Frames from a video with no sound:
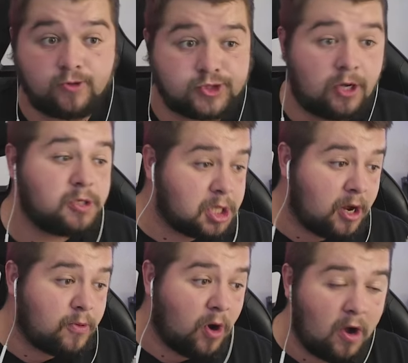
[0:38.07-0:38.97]
So, do you
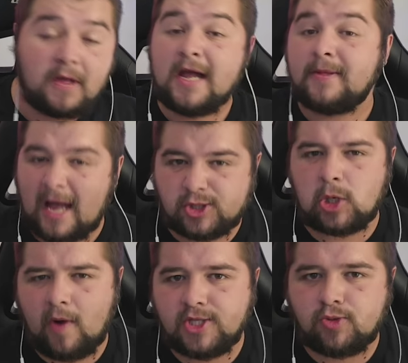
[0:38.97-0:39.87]
know what? That's
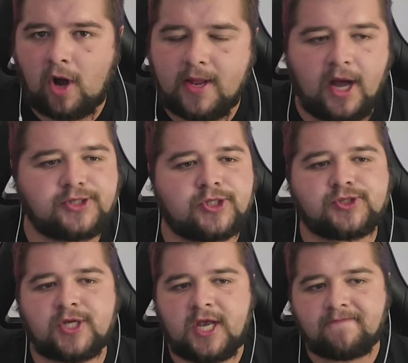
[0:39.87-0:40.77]
always quite nice to
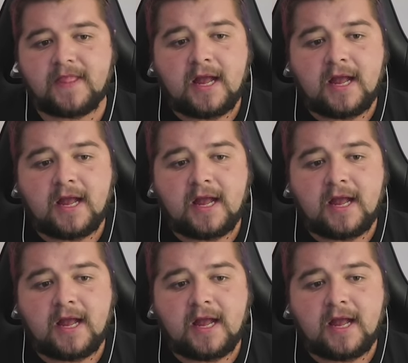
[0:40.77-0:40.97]
see.